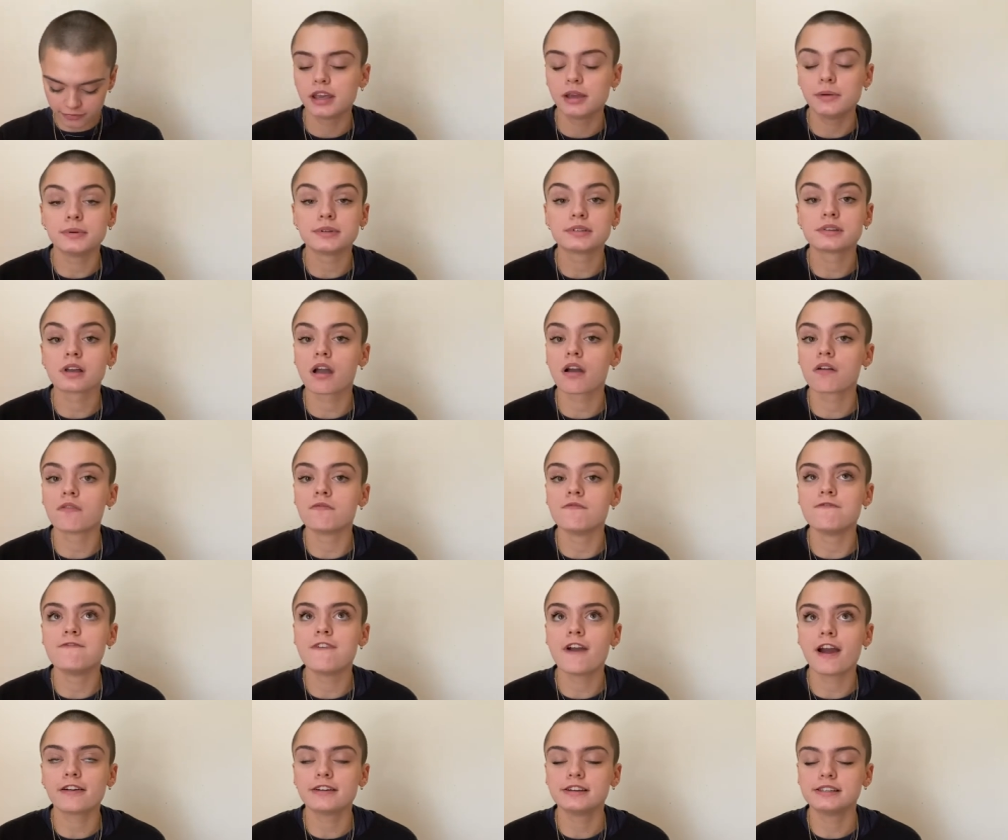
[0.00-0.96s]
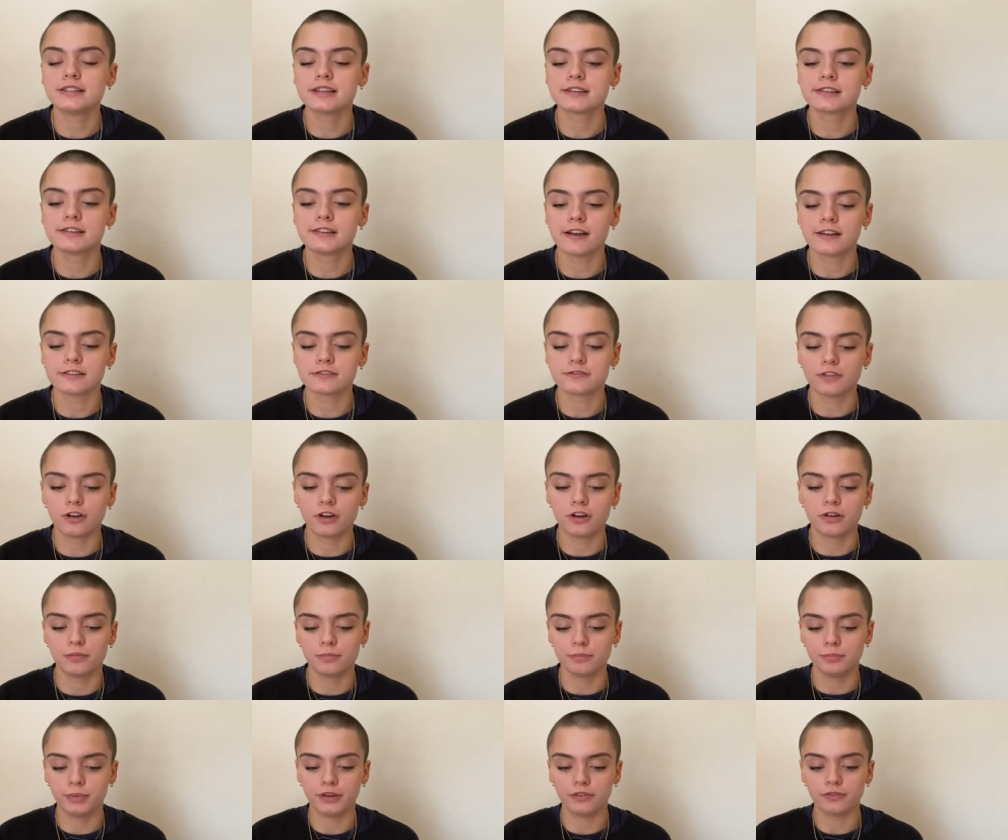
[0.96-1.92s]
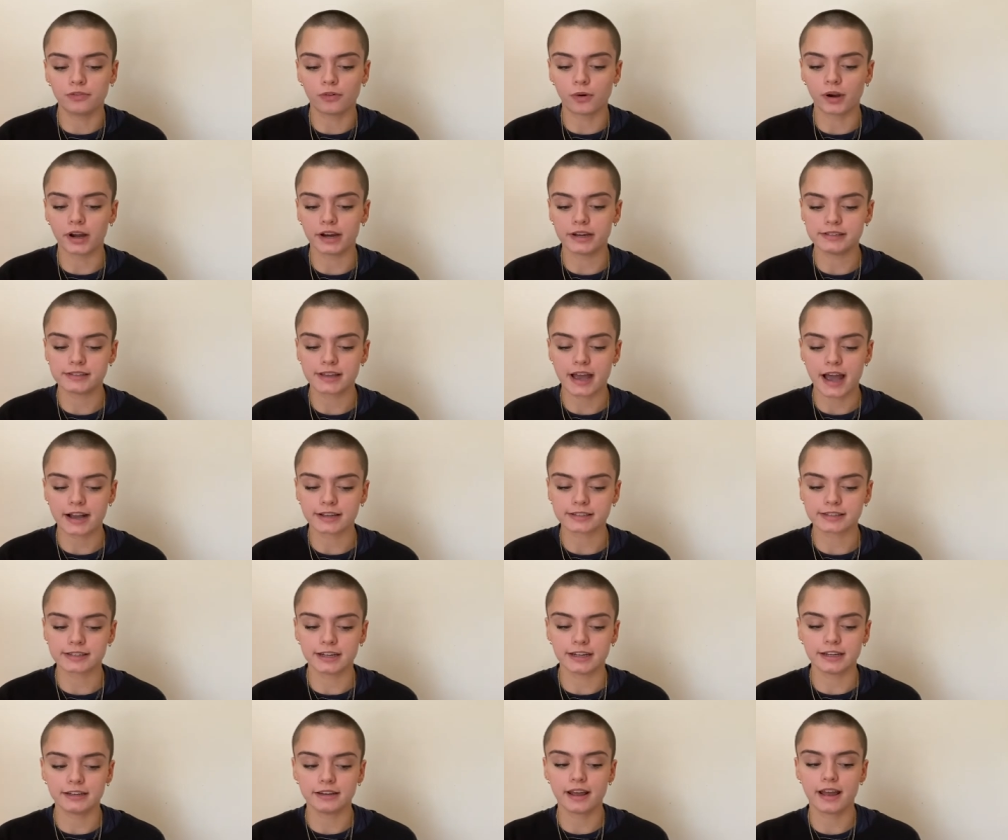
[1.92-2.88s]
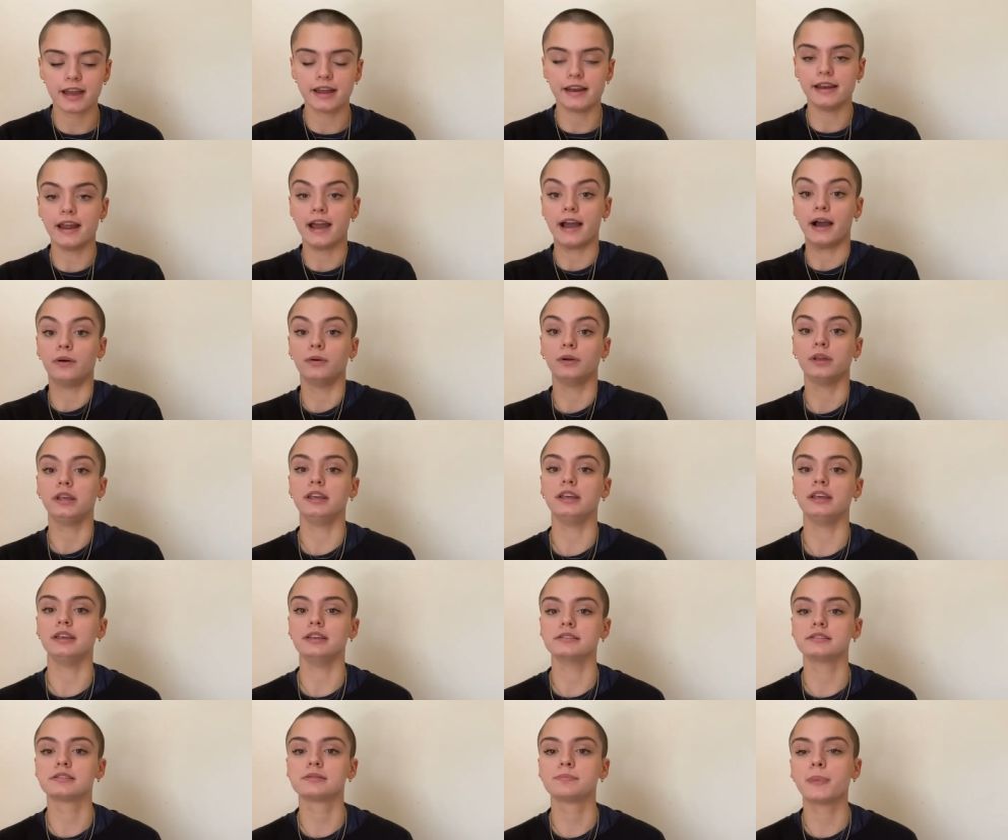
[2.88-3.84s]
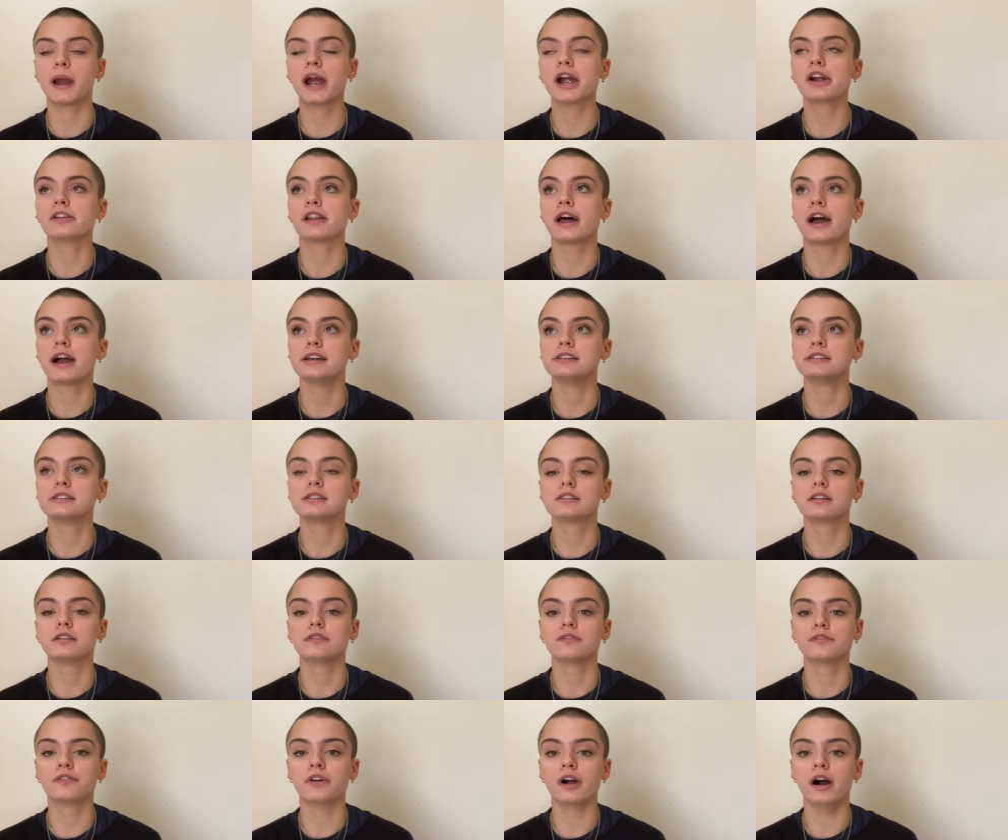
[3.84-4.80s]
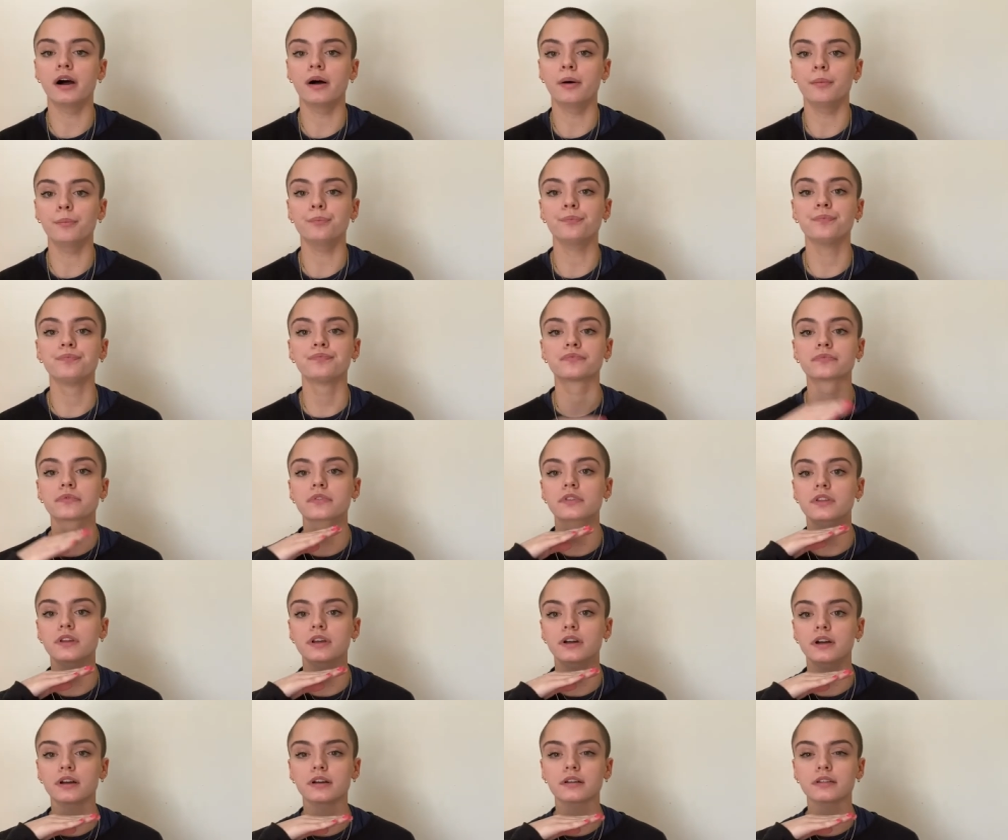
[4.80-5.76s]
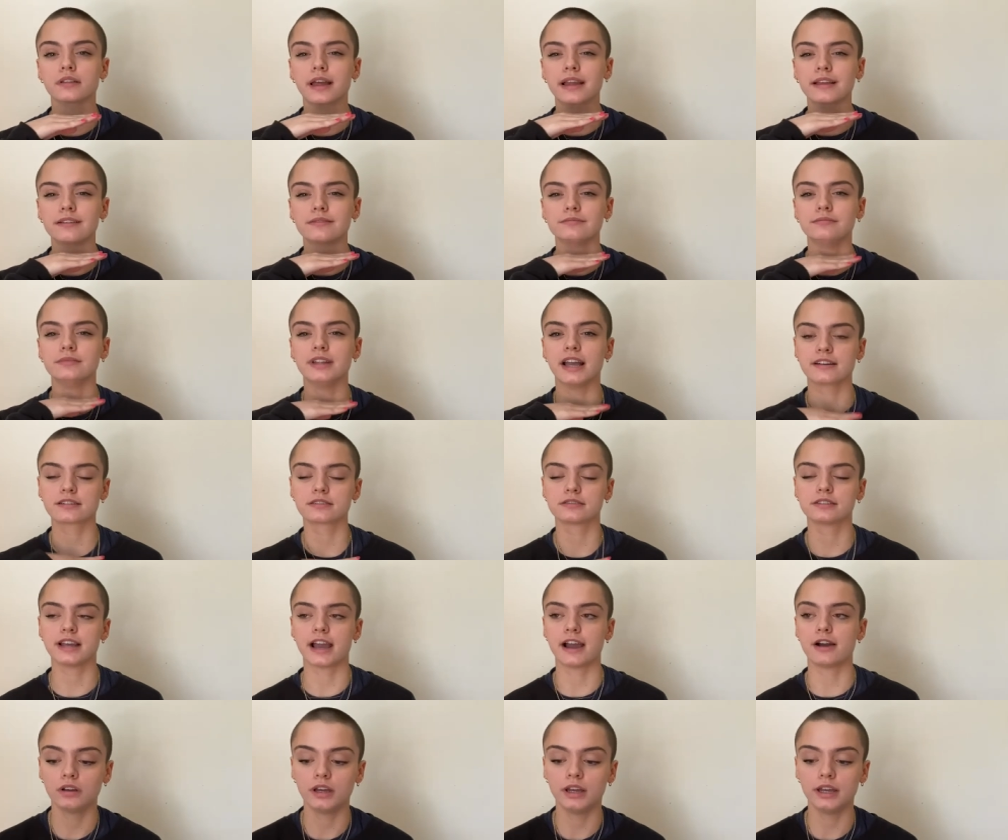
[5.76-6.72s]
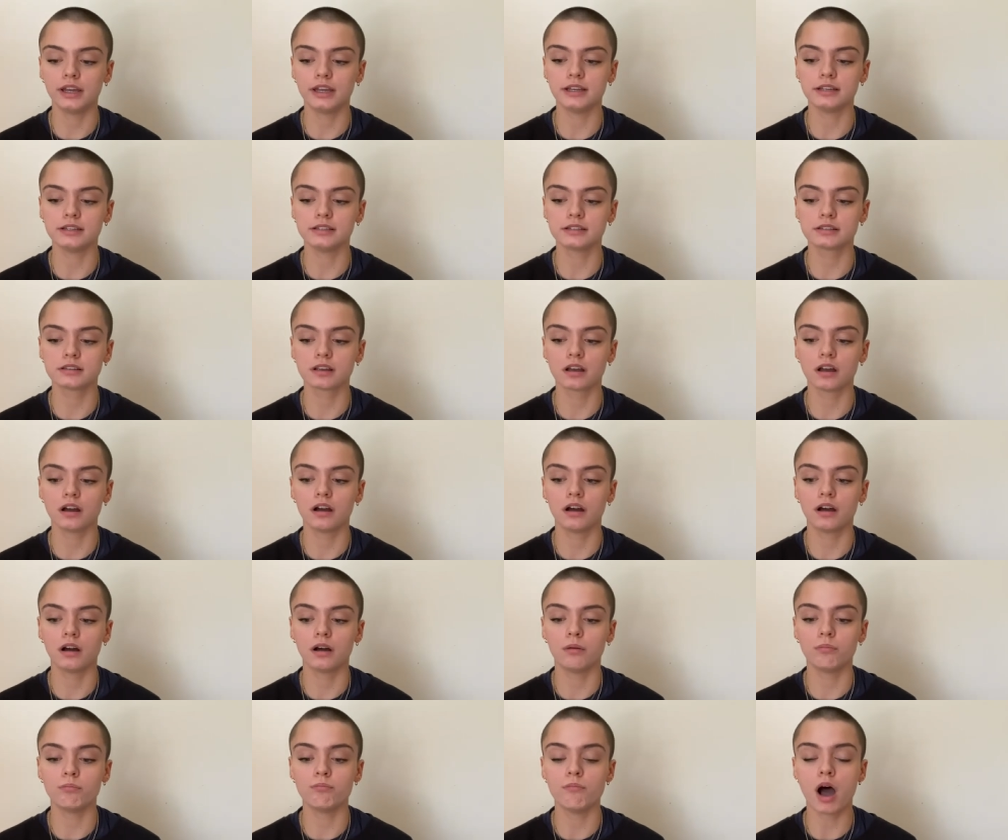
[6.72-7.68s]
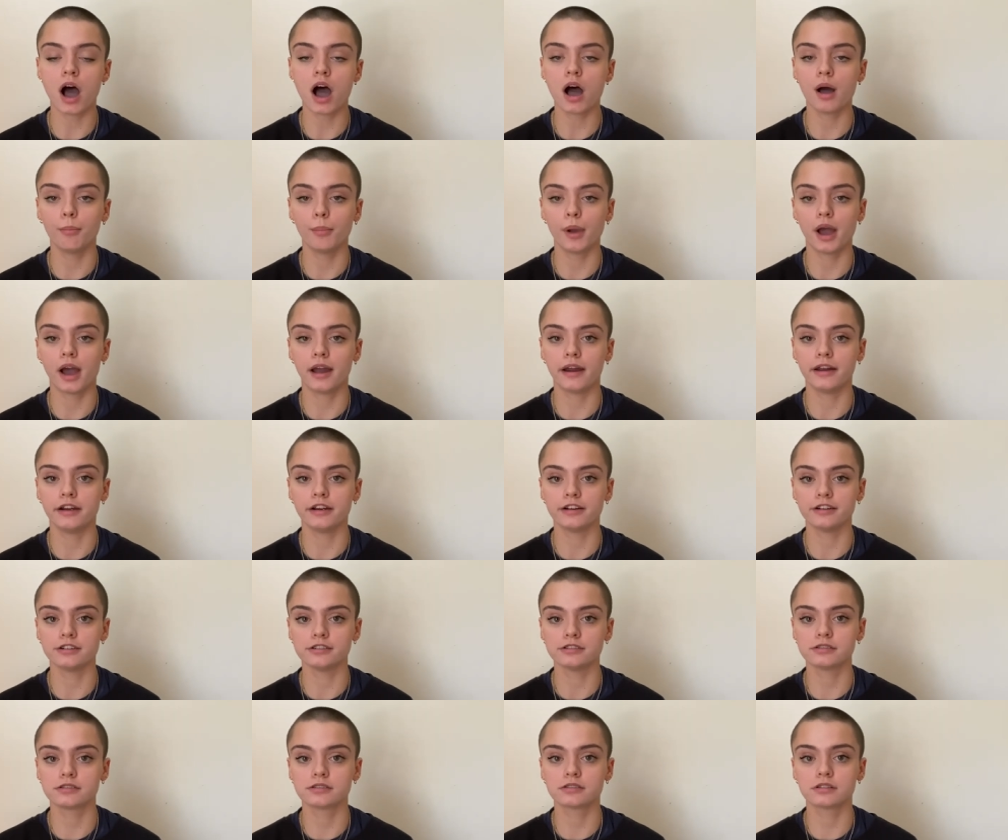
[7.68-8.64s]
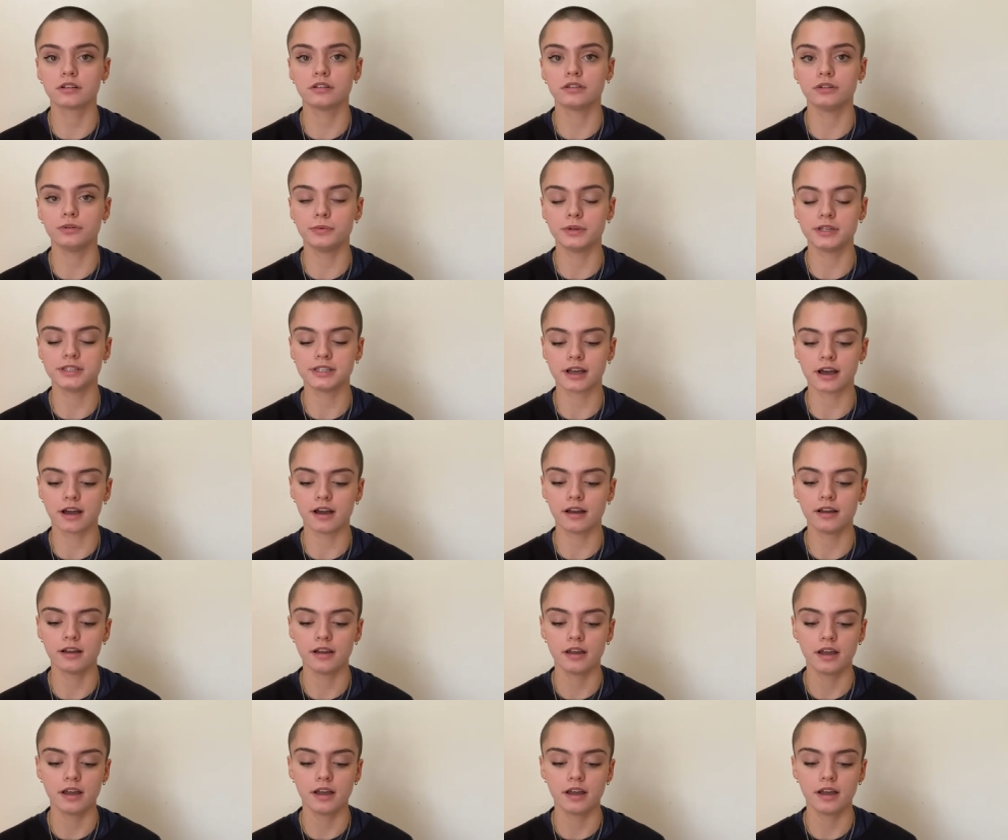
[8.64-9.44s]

He was very successful before his accident and now he's paralyzed from the like neck down. His mom hires Louisa